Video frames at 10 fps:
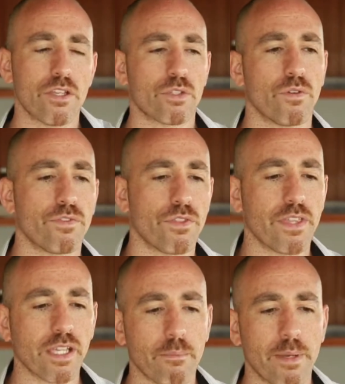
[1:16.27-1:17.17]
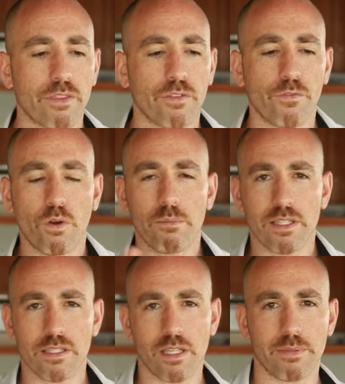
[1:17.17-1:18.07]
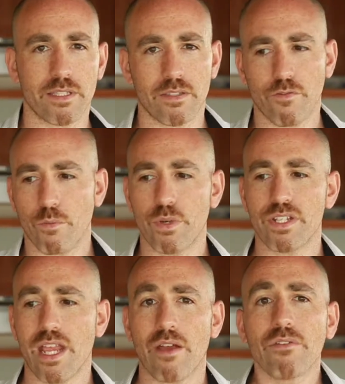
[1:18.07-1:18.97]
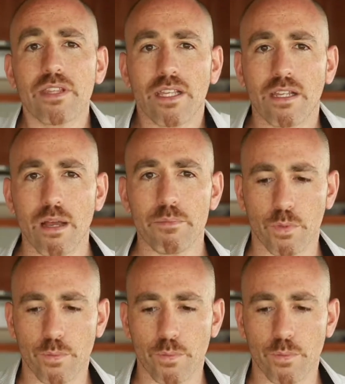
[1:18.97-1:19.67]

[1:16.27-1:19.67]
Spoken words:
So if you think about the formless substance from which everything comes,